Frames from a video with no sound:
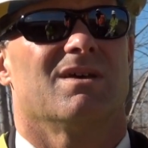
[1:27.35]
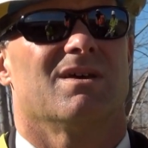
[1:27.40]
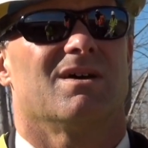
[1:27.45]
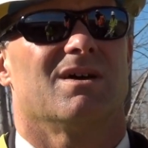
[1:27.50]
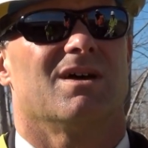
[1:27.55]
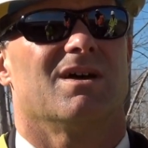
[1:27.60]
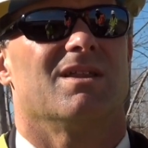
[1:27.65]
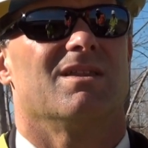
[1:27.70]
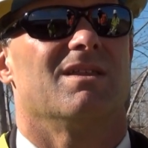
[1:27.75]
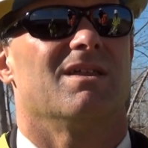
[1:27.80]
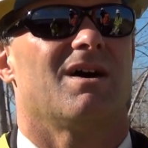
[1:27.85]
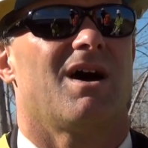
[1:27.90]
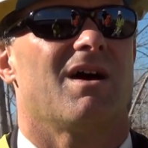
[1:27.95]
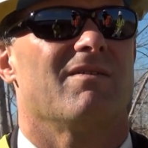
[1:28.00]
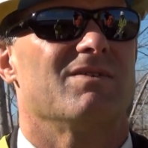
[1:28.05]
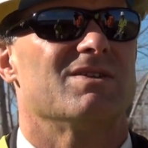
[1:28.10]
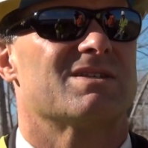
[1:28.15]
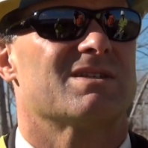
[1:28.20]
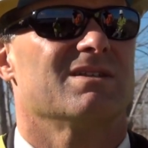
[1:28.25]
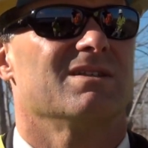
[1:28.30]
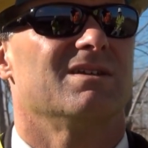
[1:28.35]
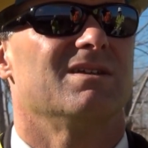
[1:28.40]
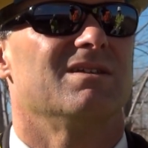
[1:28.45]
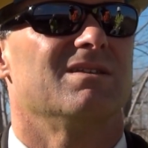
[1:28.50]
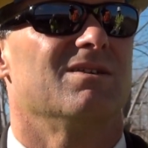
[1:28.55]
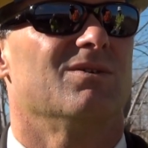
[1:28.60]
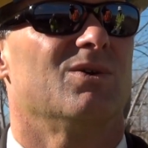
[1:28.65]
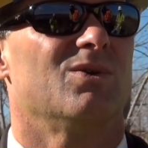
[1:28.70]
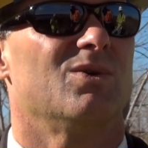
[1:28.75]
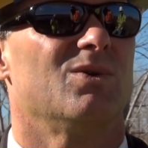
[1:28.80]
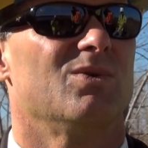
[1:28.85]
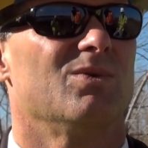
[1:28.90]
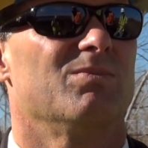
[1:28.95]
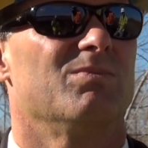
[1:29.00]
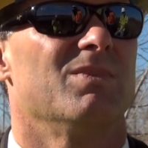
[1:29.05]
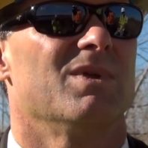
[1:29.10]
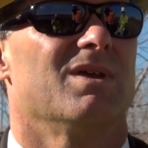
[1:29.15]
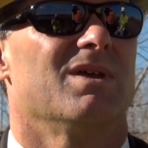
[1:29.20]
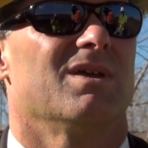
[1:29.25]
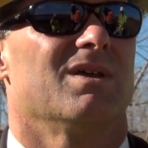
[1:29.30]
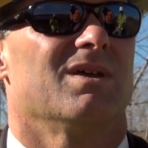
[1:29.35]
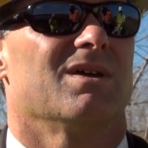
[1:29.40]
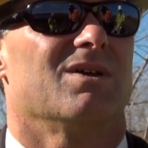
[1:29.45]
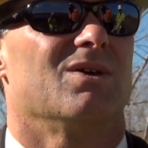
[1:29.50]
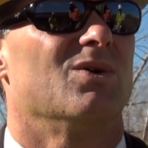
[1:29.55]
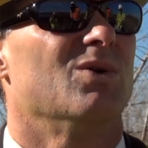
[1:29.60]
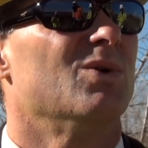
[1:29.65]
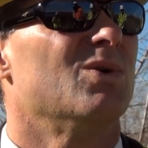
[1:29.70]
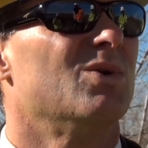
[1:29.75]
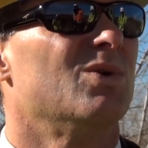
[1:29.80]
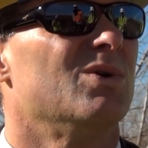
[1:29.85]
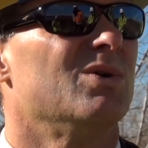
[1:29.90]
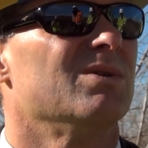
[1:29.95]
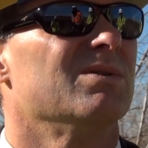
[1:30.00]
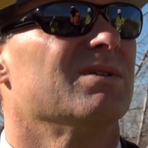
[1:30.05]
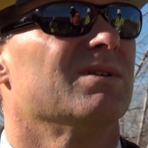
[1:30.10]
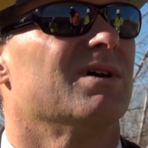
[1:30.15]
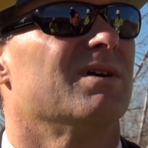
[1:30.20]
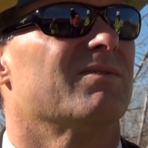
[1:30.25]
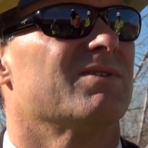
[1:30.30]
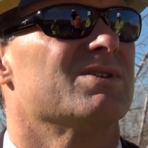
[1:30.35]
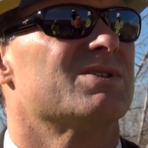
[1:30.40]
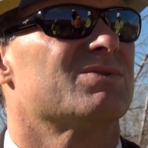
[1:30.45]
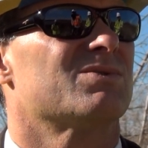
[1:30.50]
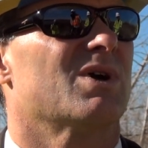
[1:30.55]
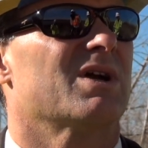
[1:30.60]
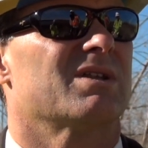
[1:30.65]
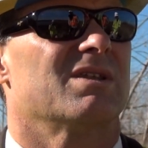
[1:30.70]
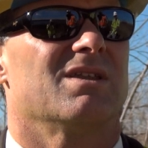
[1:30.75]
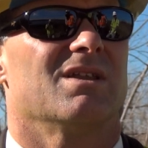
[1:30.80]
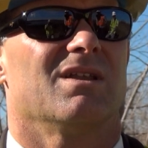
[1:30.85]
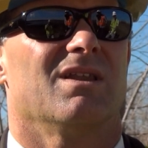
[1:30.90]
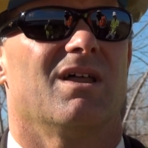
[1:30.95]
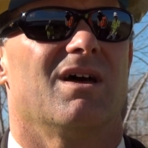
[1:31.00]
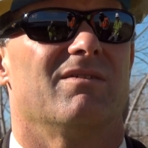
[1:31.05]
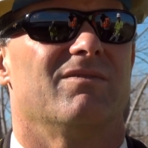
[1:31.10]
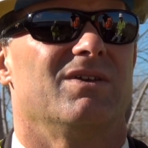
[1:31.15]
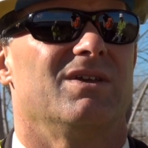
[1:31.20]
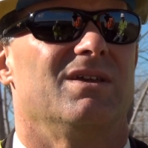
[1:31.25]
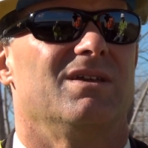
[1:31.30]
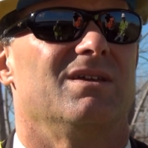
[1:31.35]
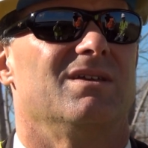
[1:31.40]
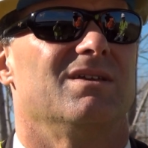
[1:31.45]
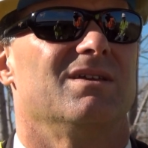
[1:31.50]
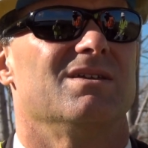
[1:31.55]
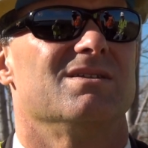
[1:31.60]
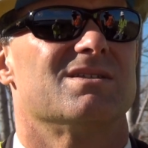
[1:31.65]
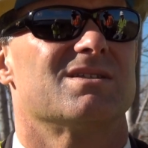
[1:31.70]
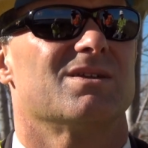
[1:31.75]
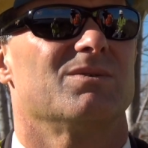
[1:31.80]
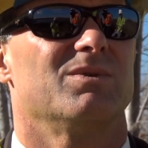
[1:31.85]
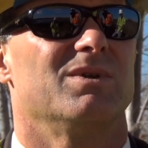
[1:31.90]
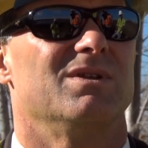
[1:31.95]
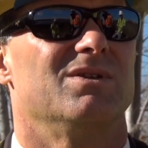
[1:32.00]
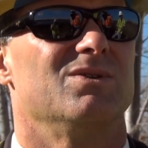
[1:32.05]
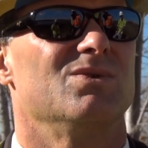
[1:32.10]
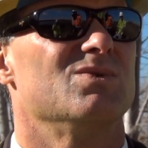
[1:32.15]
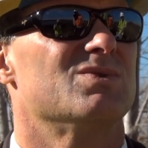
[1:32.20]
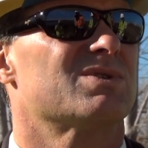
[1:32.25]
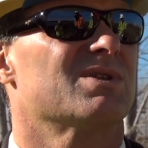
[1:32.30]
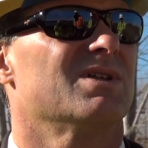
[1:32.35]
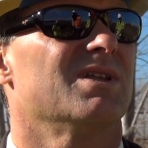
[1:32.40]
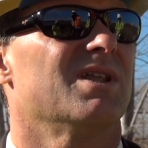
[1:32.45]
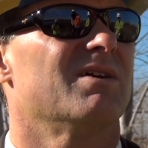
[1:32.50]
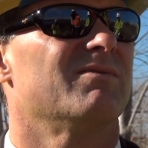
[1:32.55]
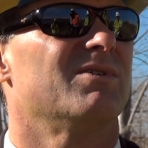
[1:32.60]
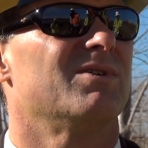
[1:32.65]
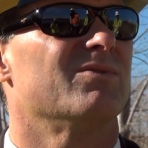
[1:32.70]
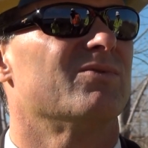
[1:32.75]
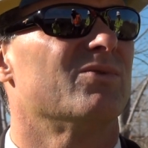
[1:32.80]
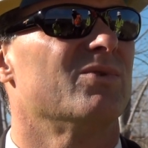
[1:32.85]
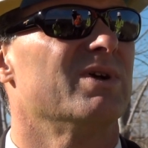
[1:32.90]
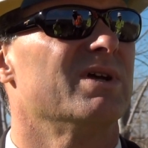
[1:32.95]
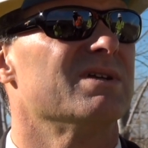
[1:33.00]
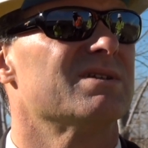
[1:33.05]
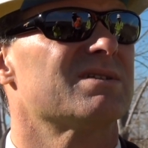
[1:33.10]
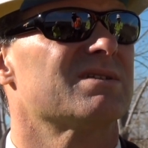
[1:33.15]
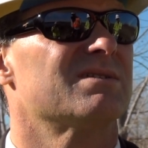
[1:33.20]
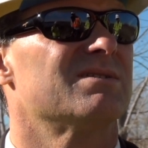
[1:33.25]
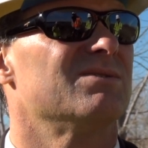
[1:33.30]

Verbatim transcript: Uh, obviously, the whole goal of constructing the levee is to reduce the level of risk